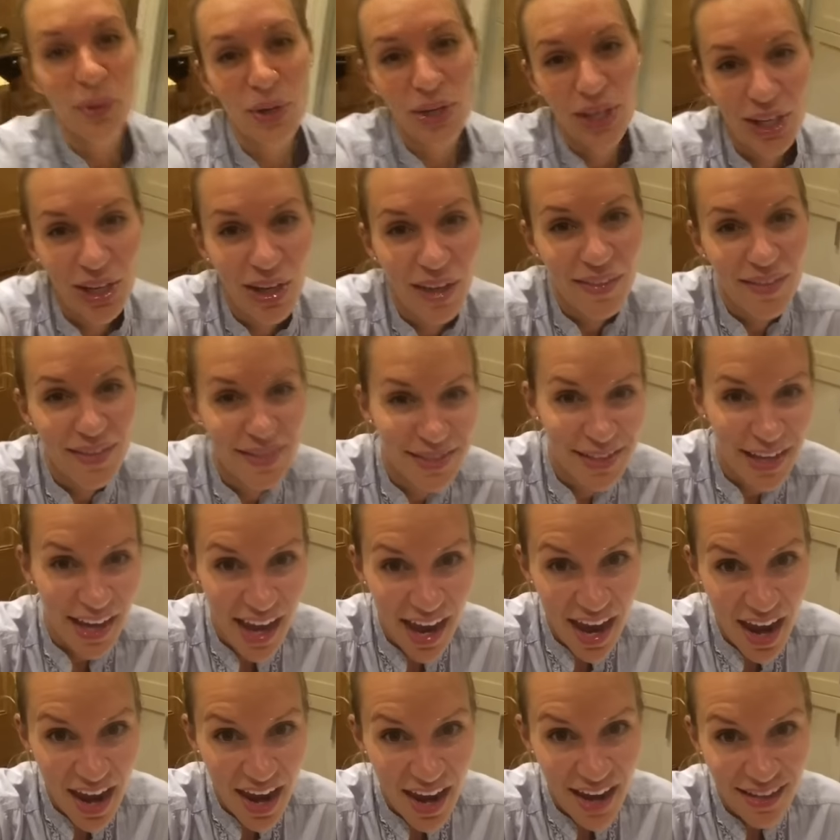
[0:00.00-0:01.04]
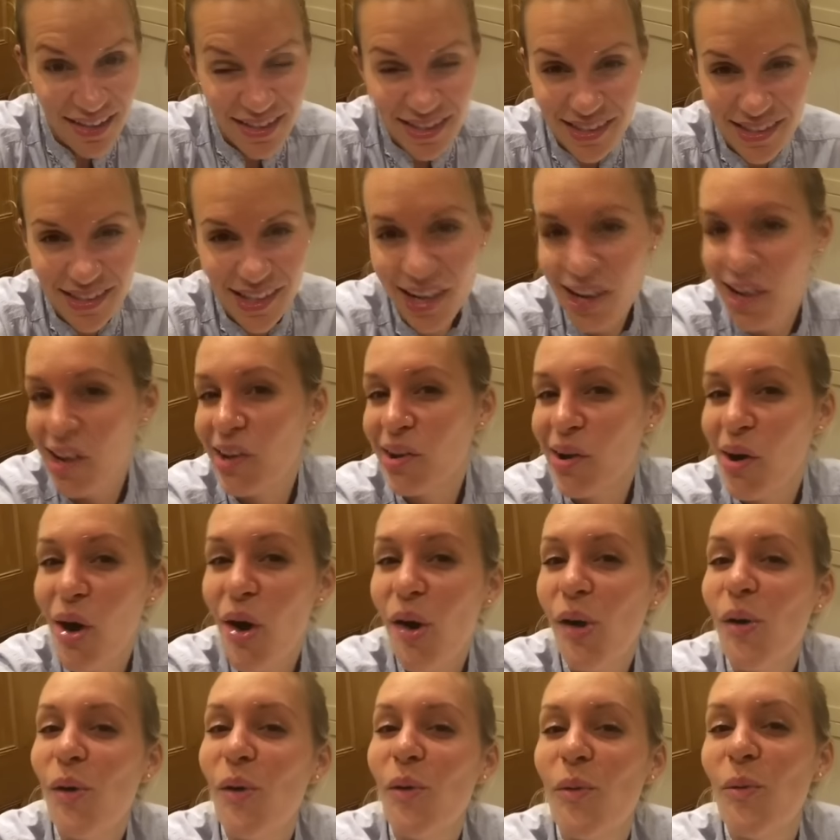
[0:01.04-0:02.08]
working on this cake since I got
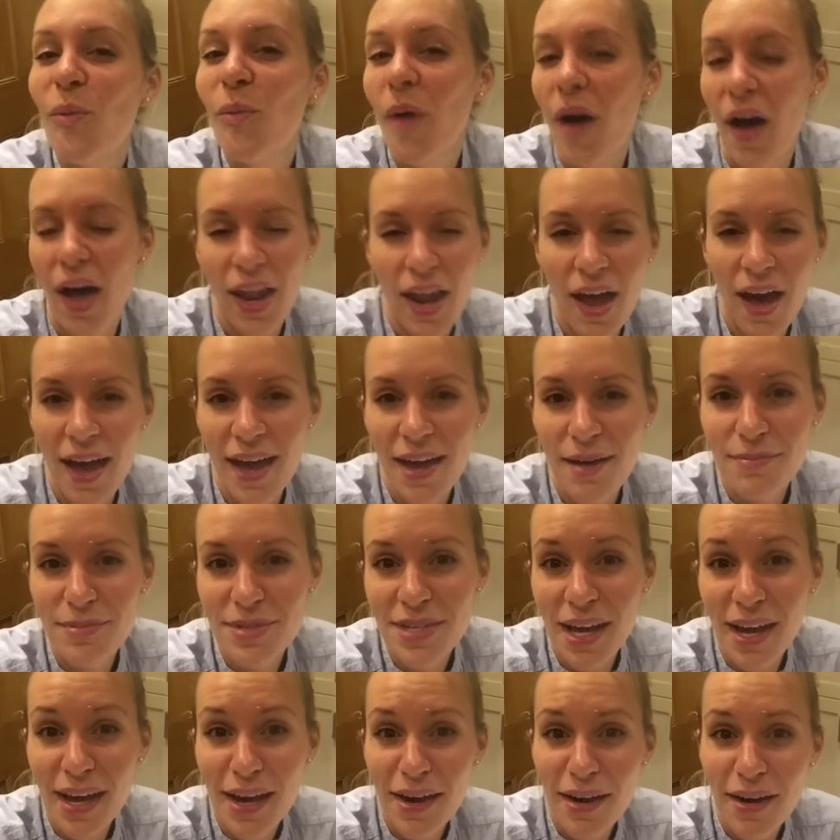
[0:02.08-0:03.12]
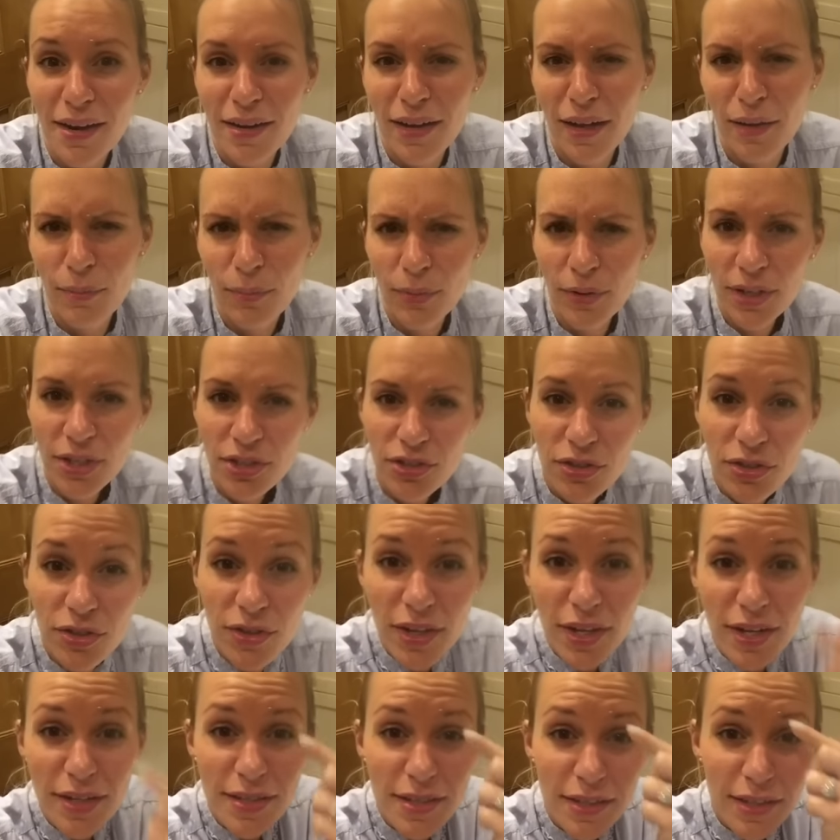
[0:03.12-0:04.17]
home, and I am tired. I'm pretty
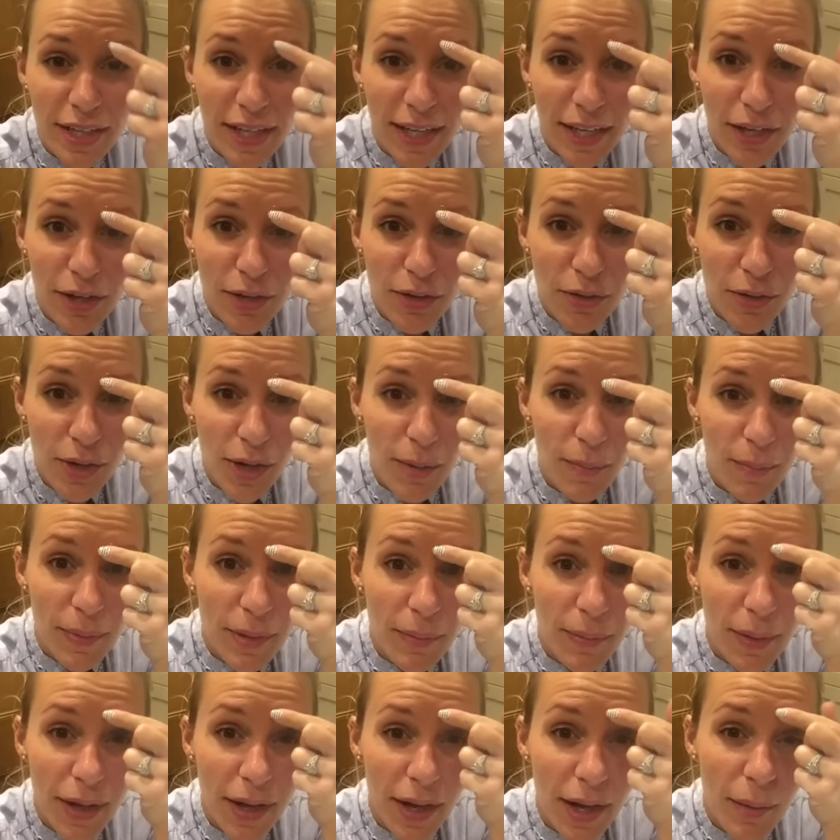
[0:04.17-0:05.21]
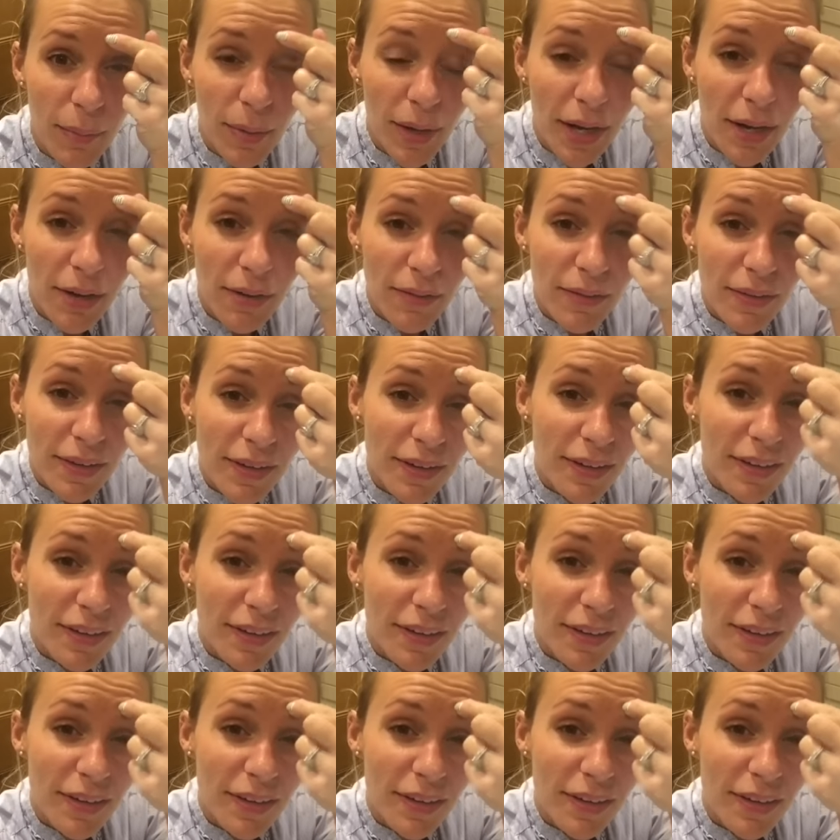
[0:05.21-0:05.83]
sure that is a cake crumb in my eyebrow.